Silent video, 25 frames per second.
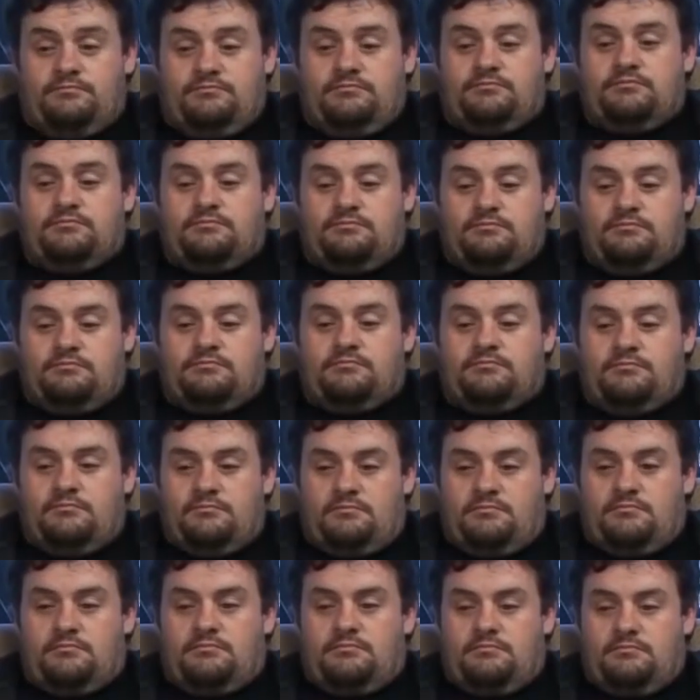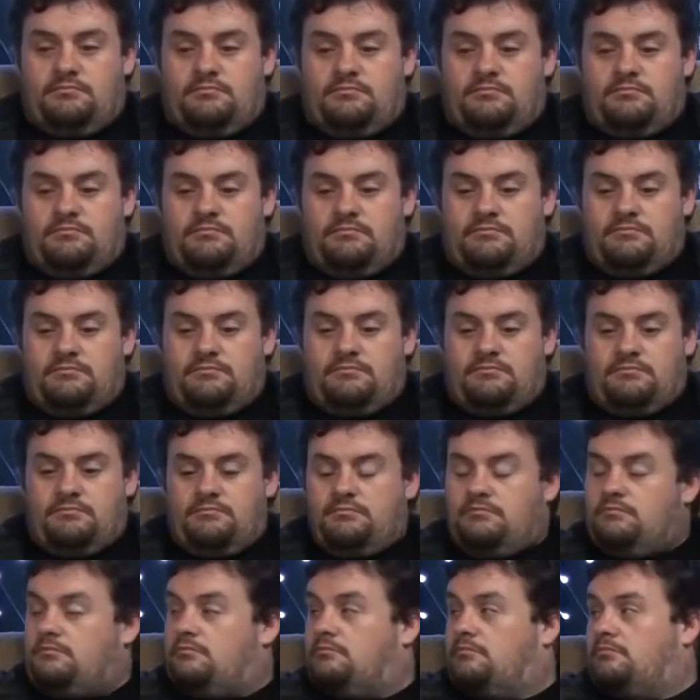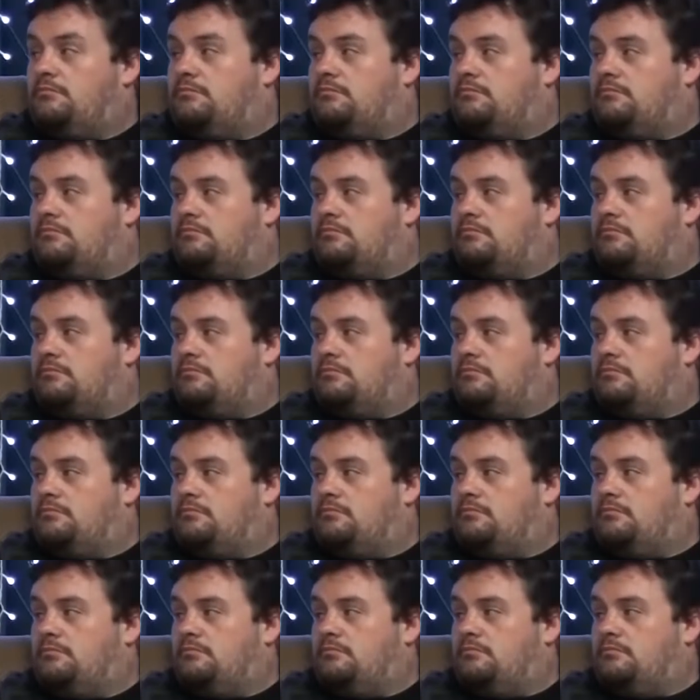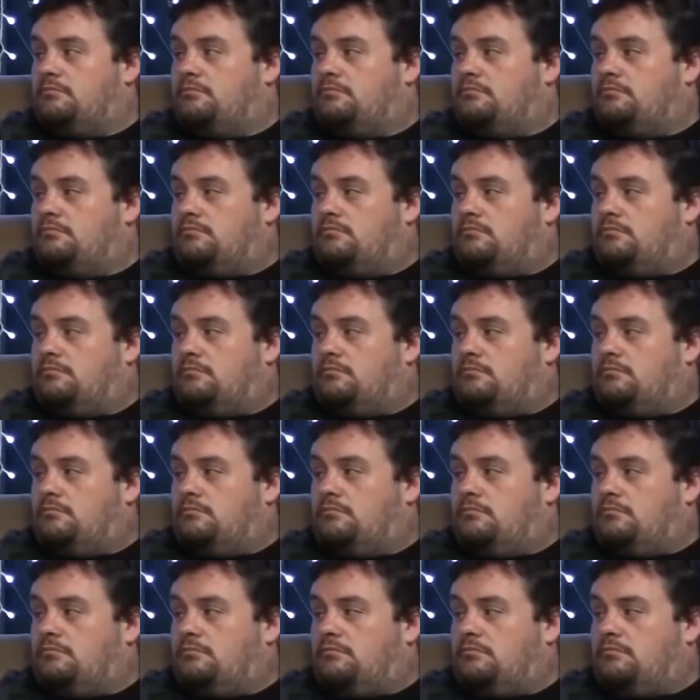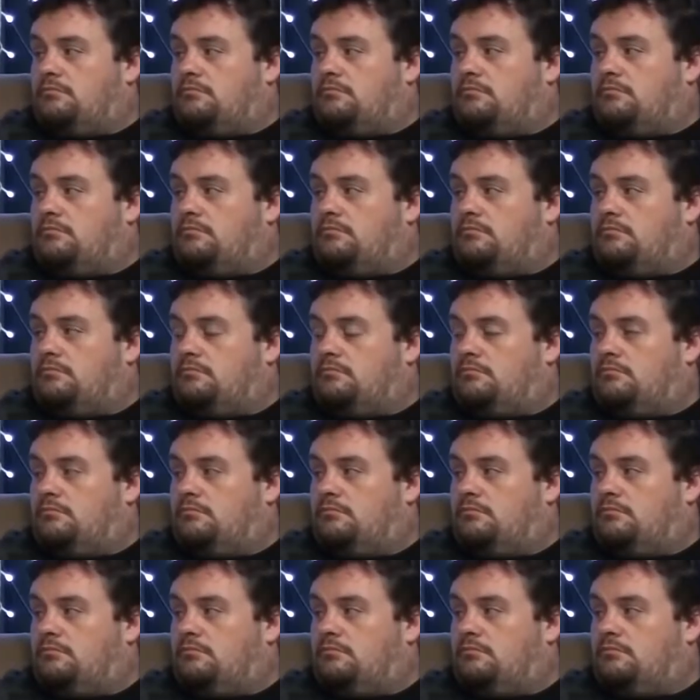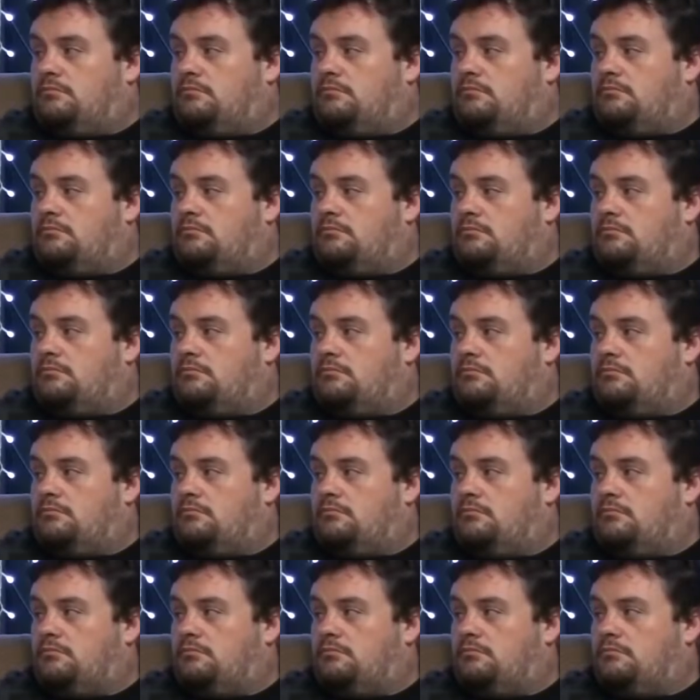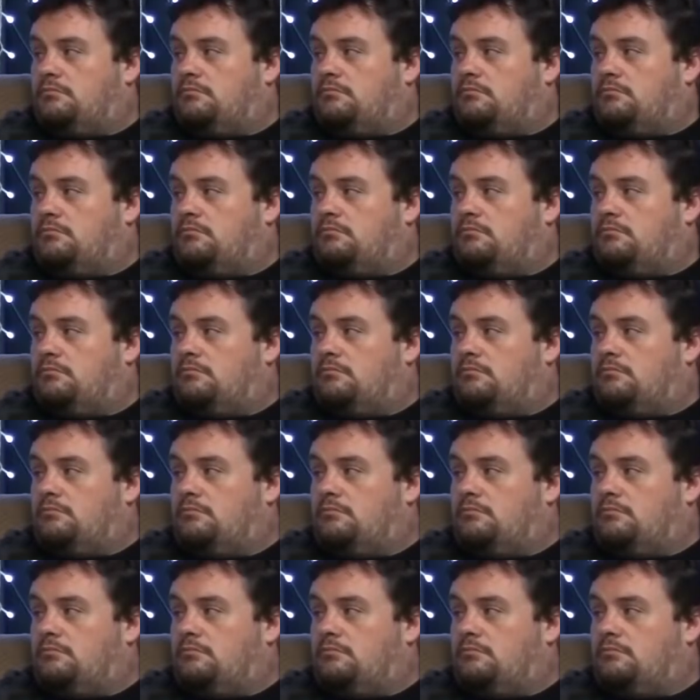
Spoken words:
(not speaking)